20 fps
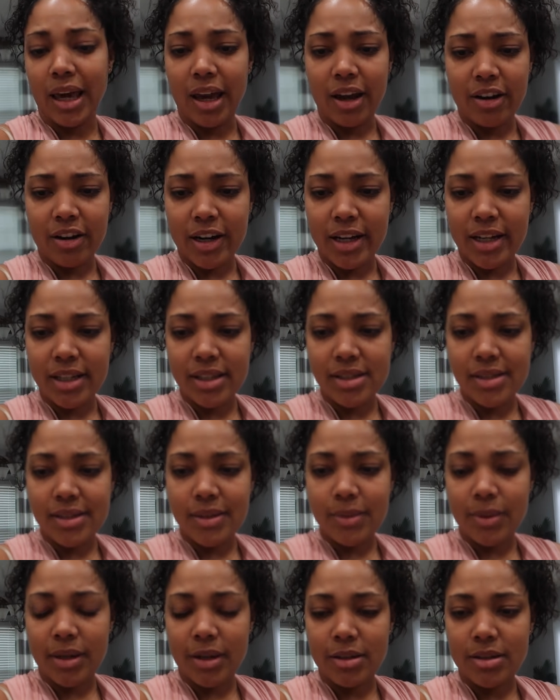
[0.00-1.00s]
carrots.
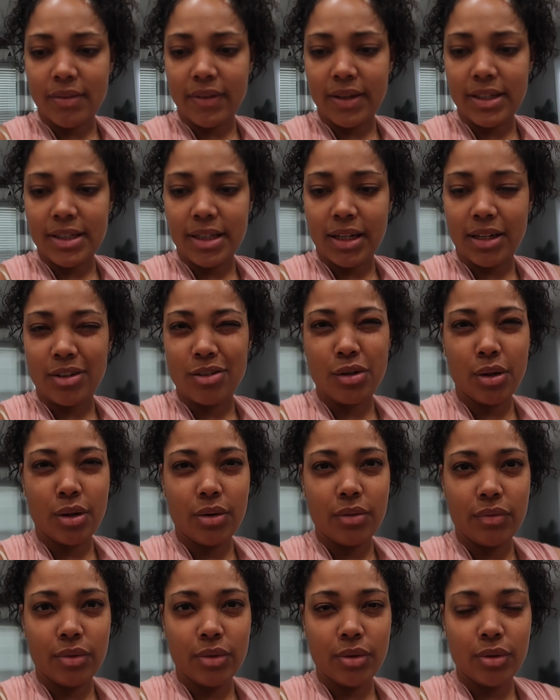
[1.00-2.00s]
What else have I seen?
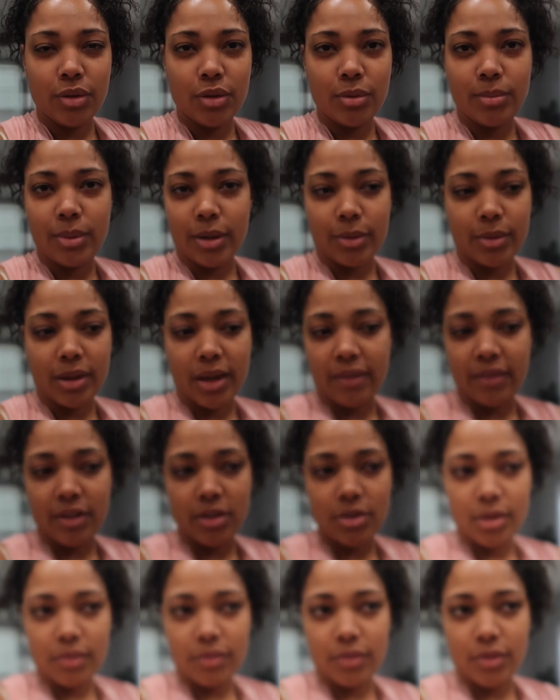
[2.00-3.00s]
Tofu, but I don't have
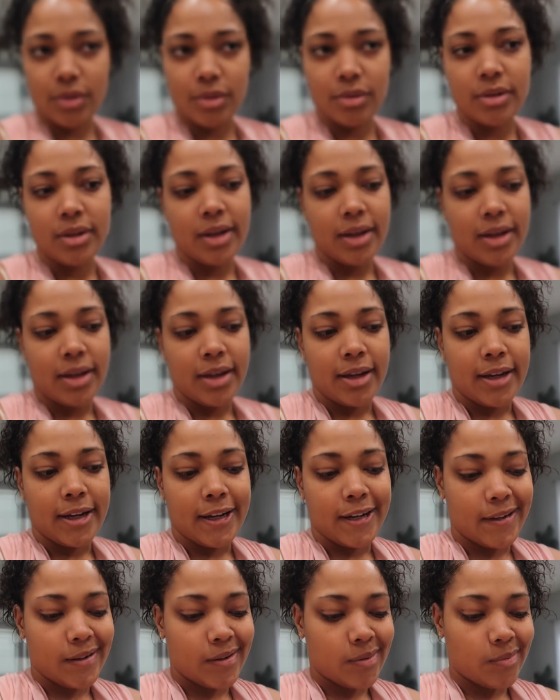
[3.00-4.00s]
any tofu.
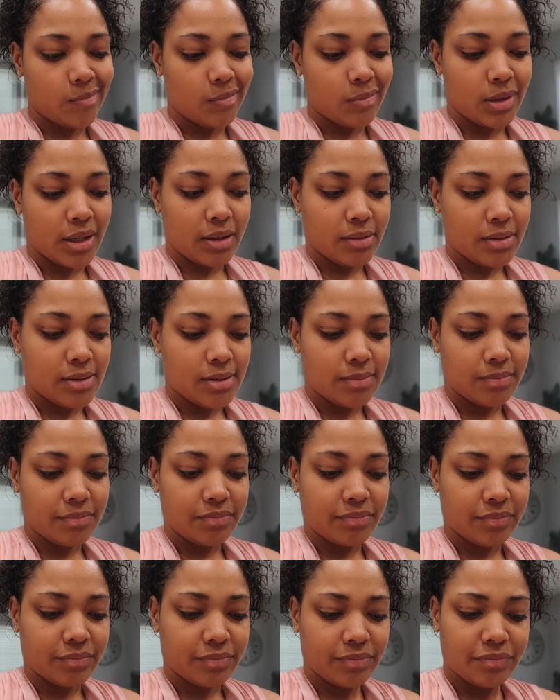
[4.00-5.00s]
Um, what else?
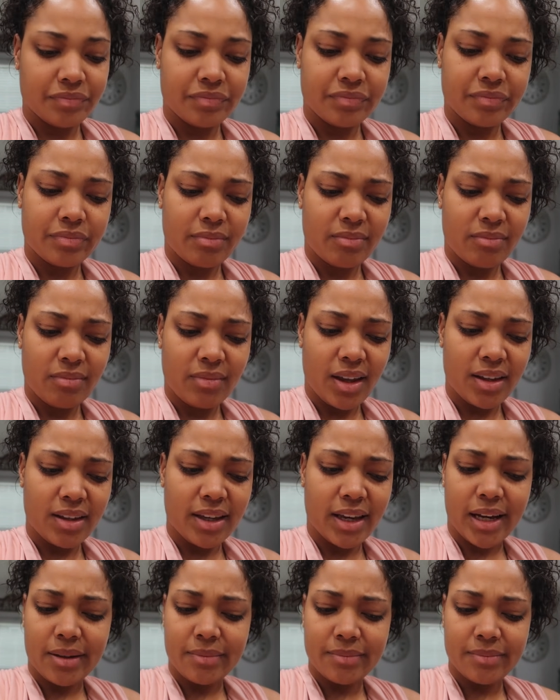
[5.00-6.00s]

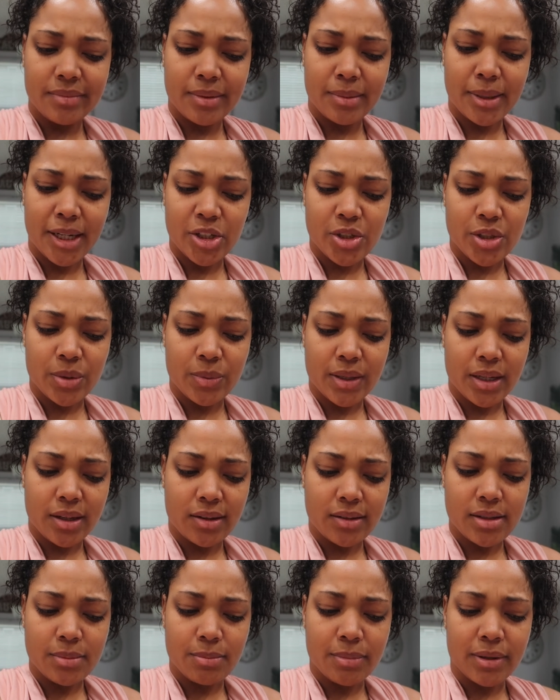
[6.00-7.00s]
Yeah, I'm not sure what
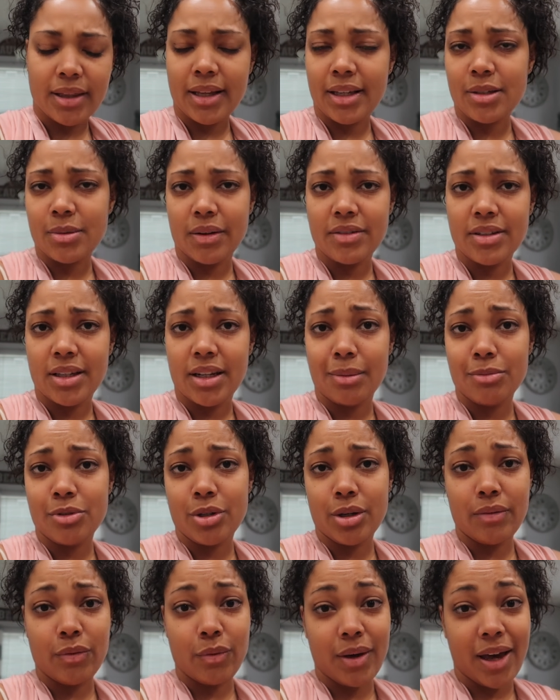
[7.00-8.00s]
else, but that's what I've seen. I'm
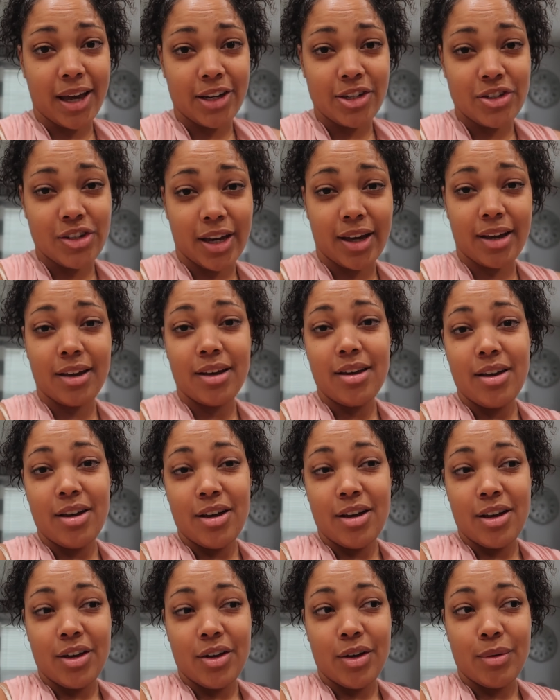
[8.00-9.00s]
sure if you hashtag
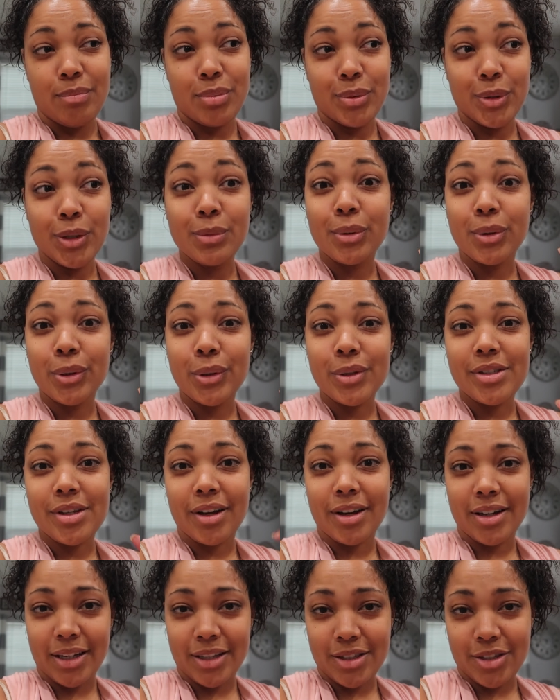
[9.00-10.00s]
Buddha bowls
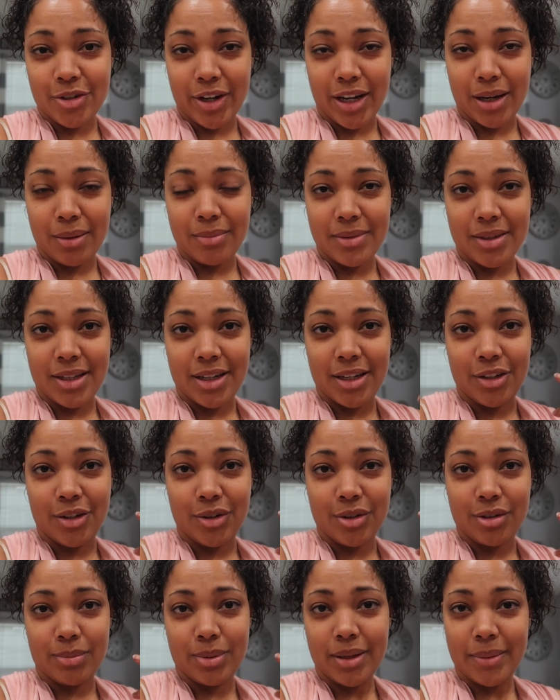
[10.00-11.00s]
on Instagram, then
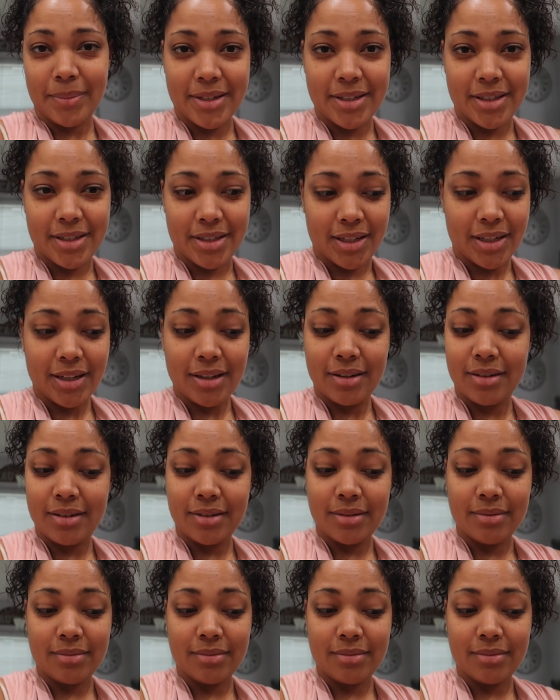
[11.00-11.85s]
you'll be able to see